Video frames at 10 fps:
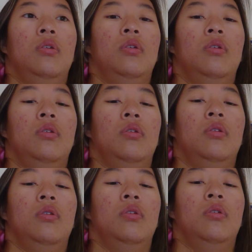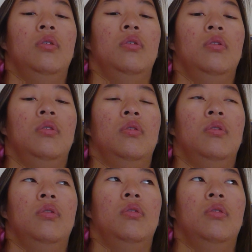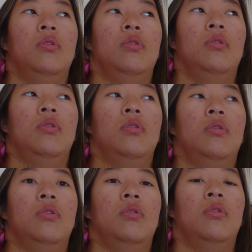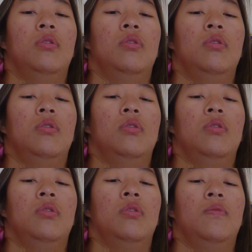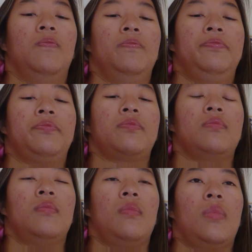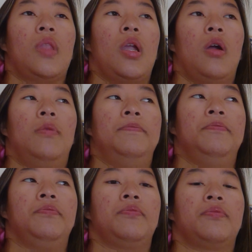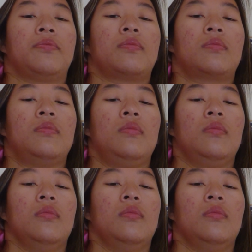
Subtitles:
(no one is talking)